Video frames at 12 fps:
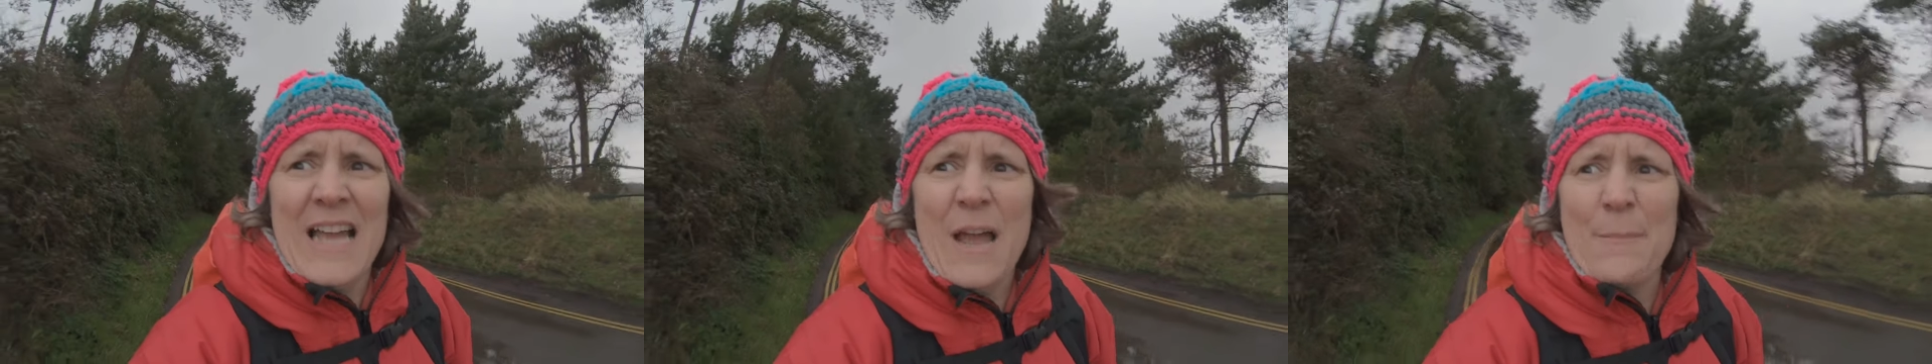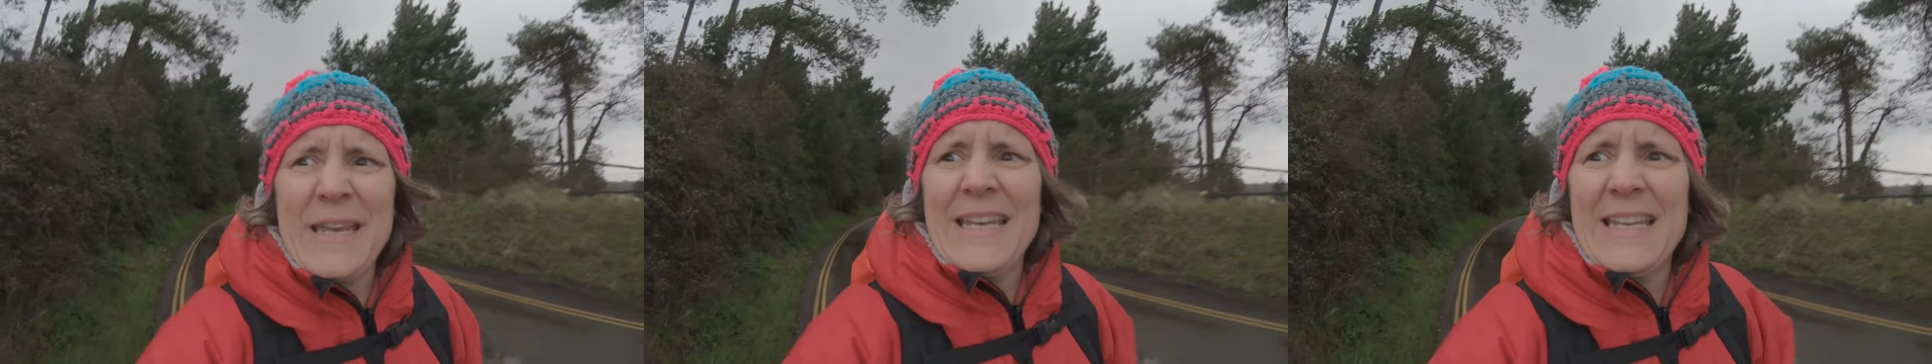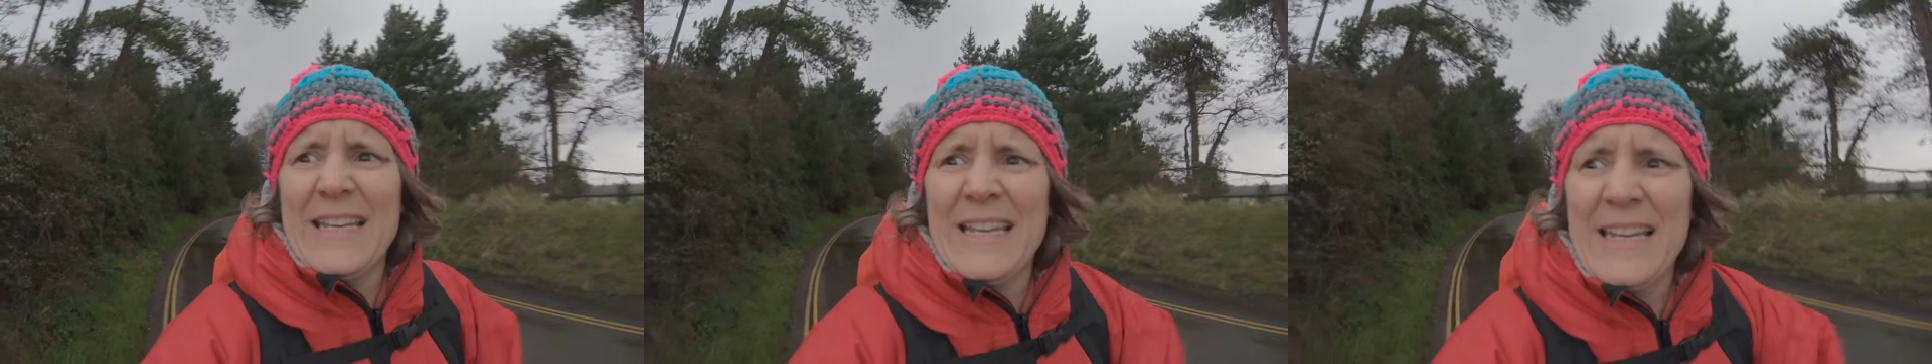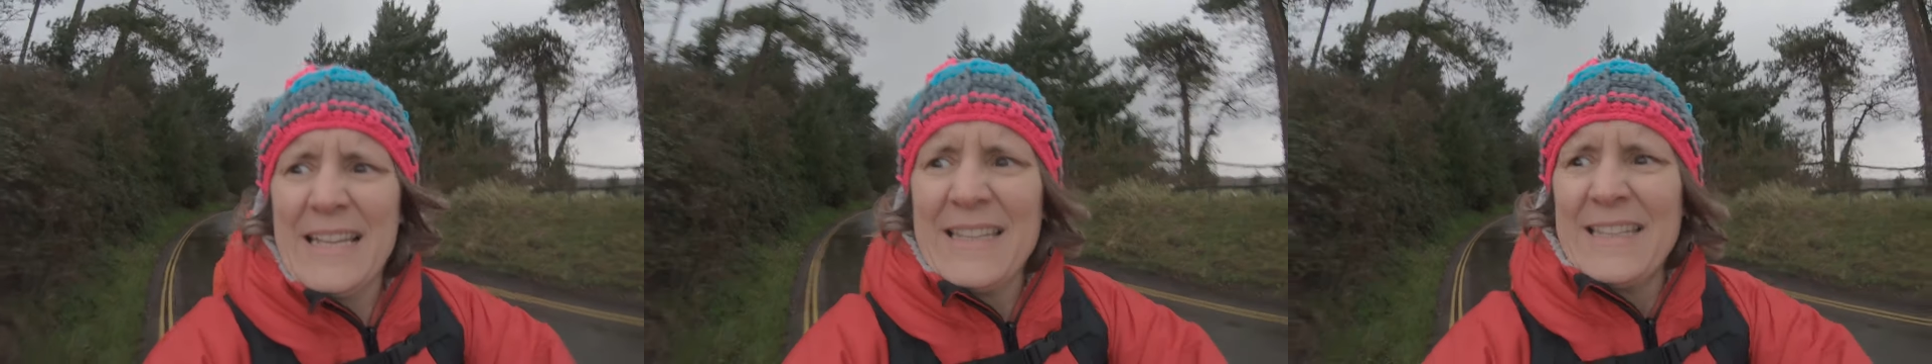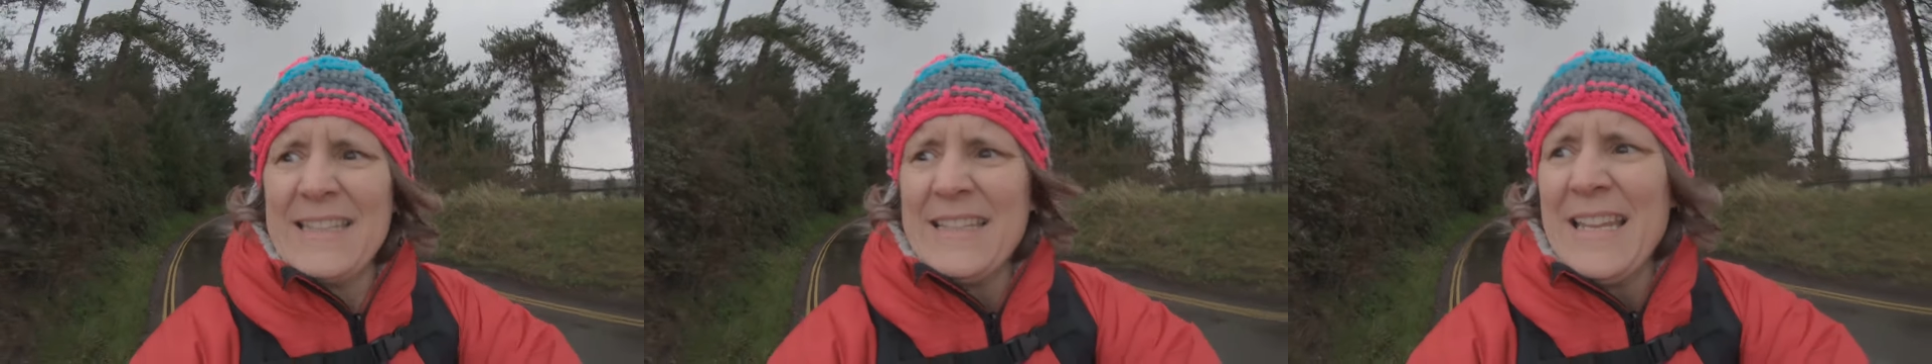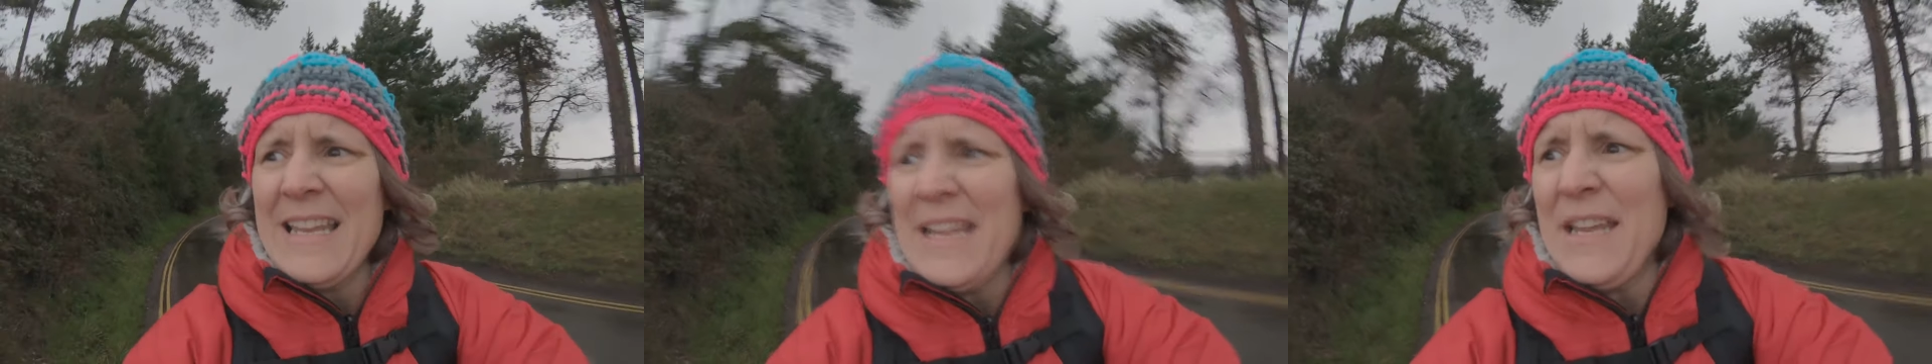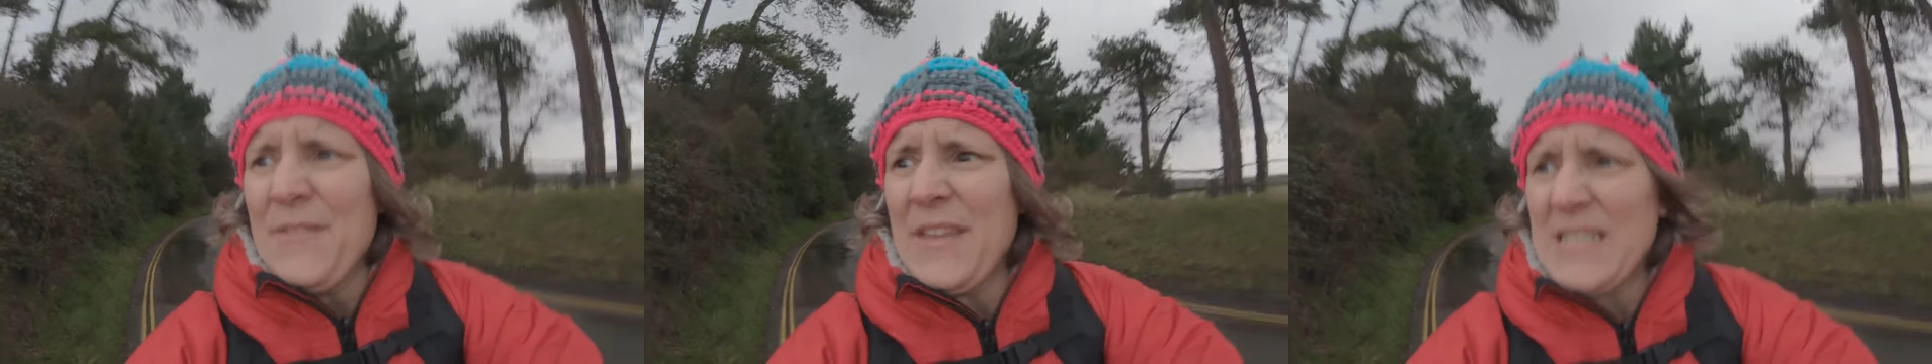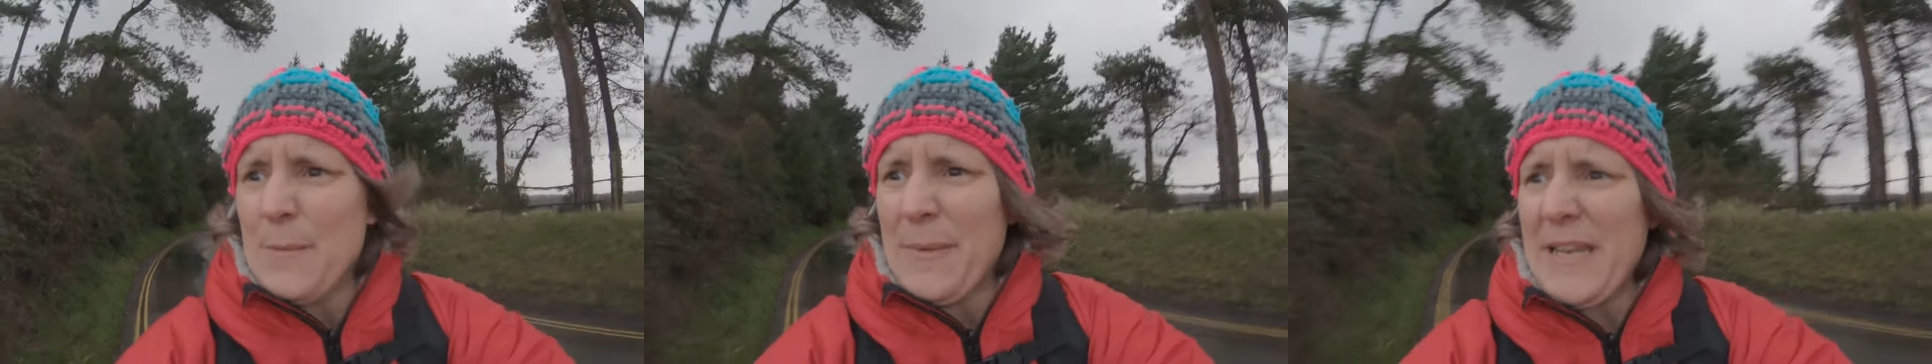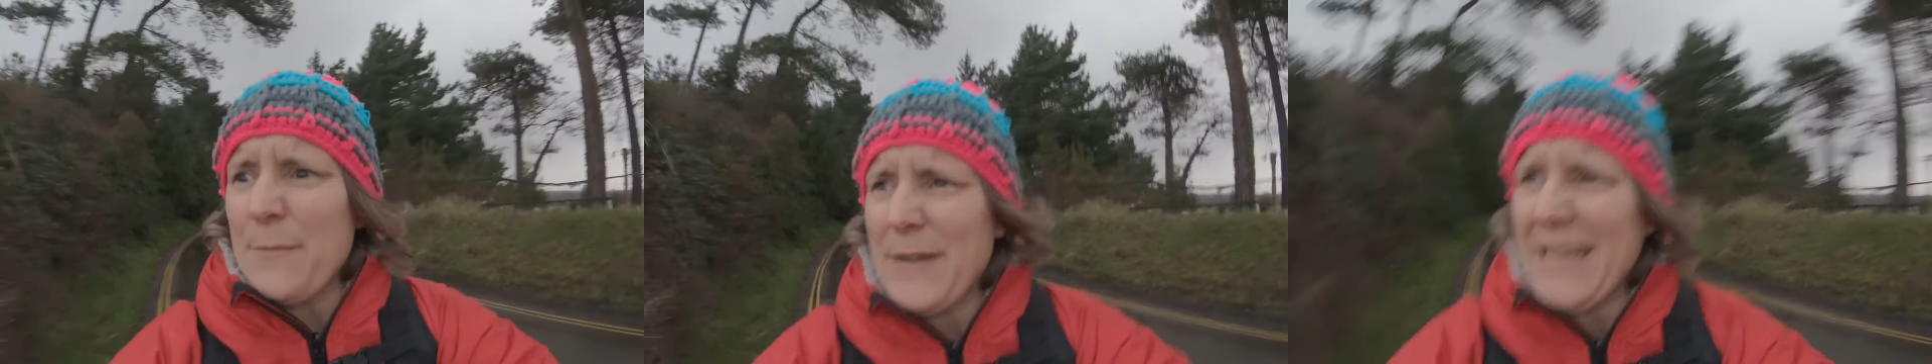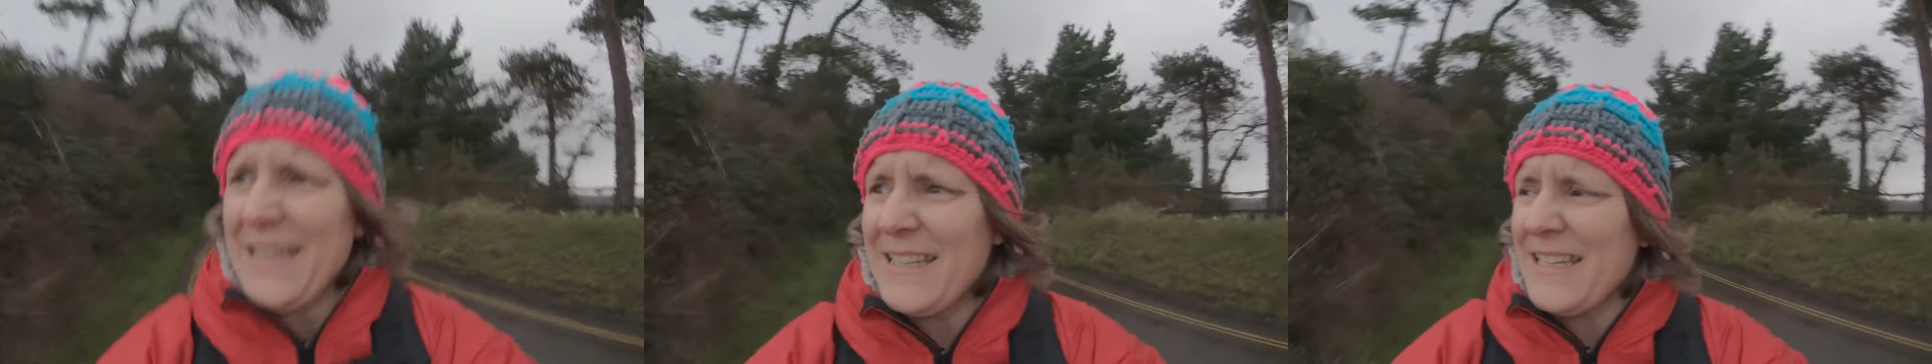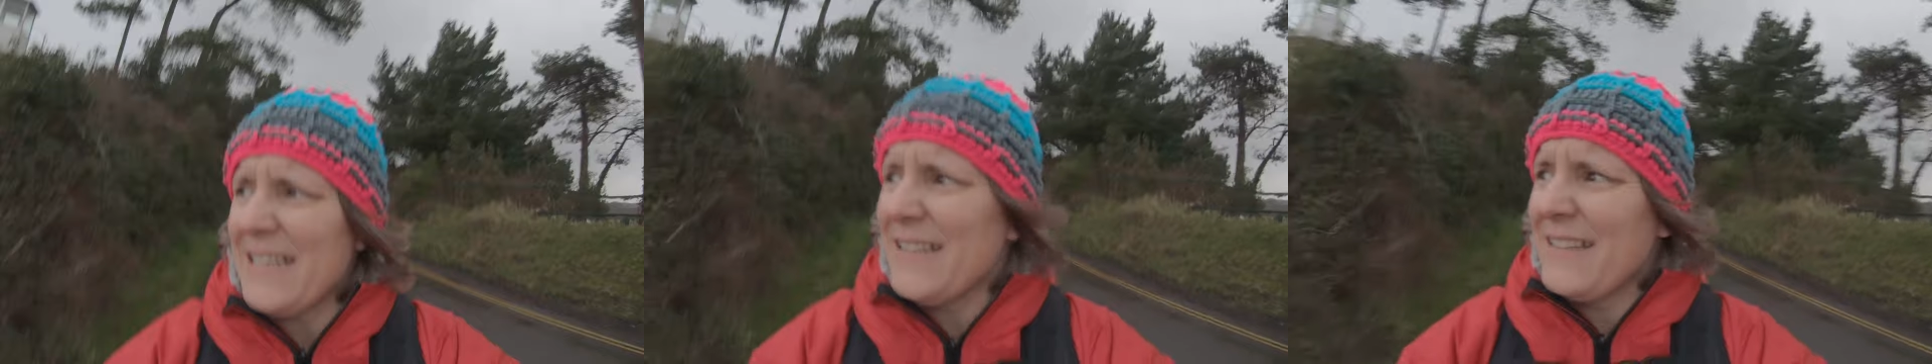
I mean, there's a bit of wind,